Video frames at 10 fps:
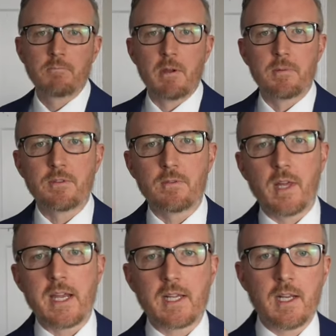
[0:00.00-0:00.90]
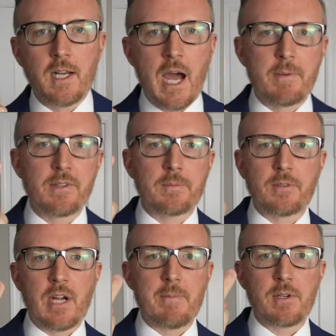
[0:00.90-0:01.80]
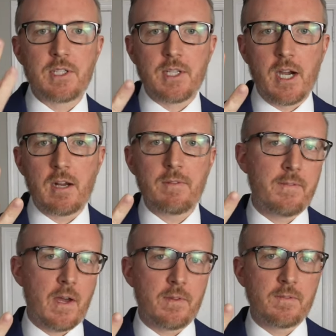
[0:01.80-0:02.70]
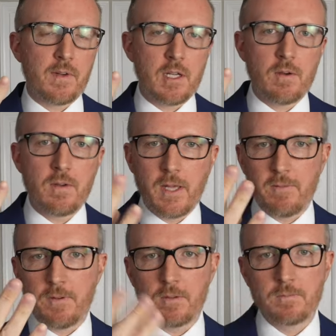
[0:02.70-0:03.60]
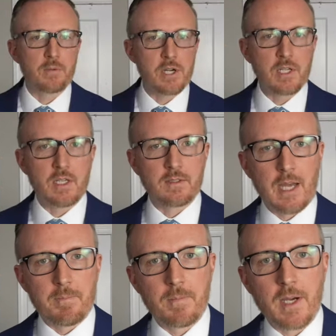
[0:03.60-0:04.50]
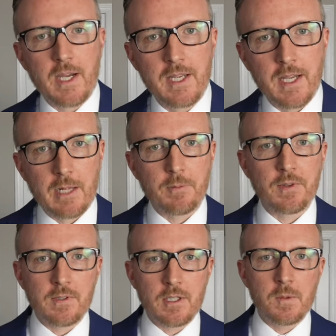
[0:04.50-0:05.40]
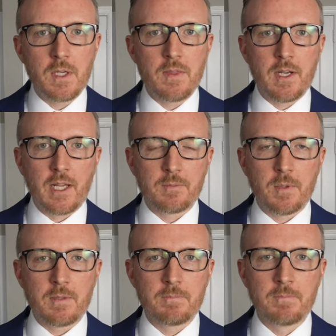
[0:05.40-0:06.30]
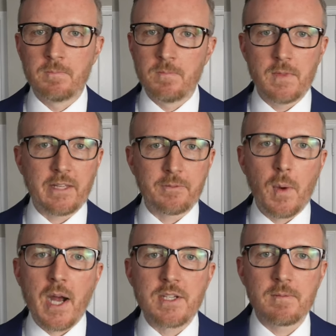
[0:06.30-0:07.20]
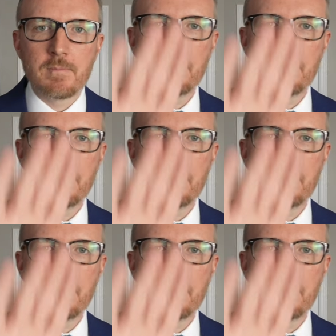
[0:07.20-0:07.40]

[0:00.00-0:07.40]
Remember to like, comment, subscribe, and share if you found this video helpful. Appreciate you stopping by, and I will see you in the next one. Thanks for watching.